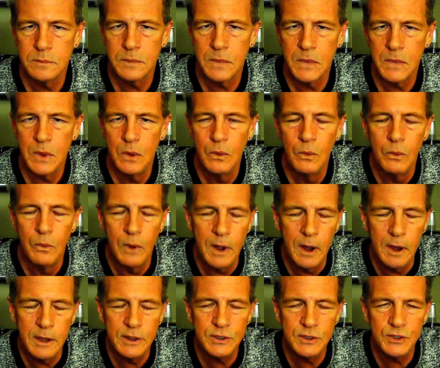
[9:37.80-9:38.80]

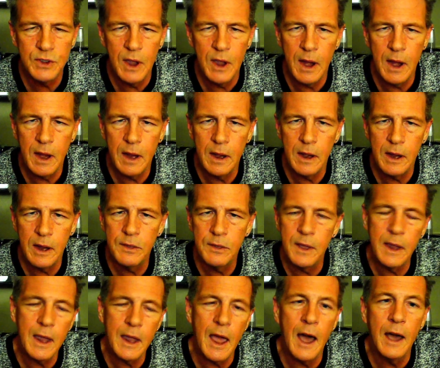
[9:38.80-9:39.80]
really saying
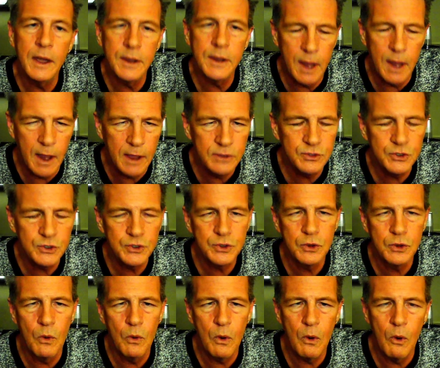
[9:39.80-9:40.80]
anything
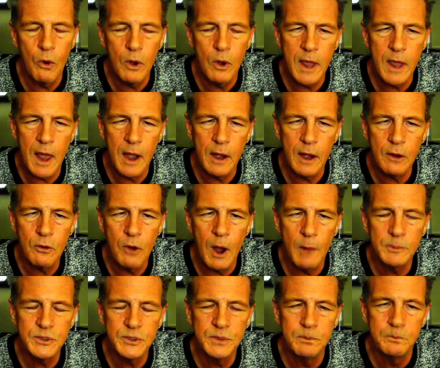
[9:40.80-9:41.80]
against organic
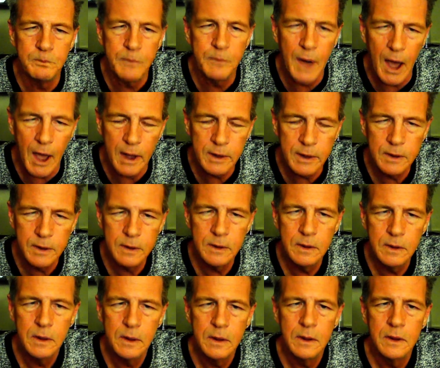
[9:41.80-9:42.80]
crops, but
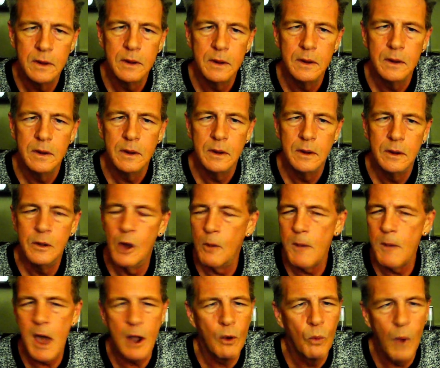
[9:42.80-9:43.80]
no
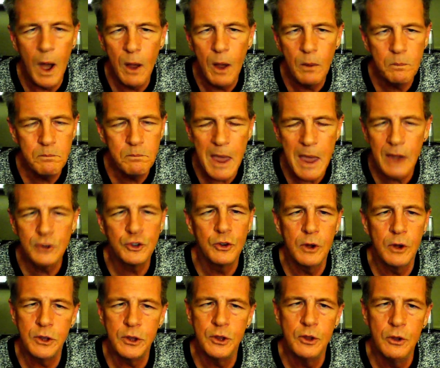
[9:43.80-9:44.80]
matter what
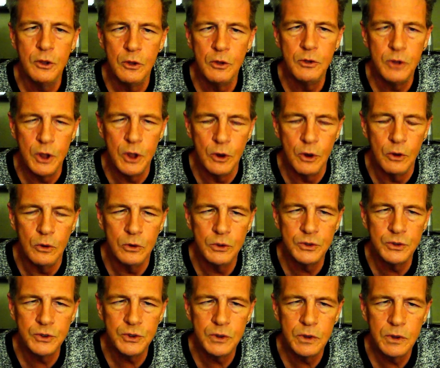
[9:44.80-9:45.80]
metric you use,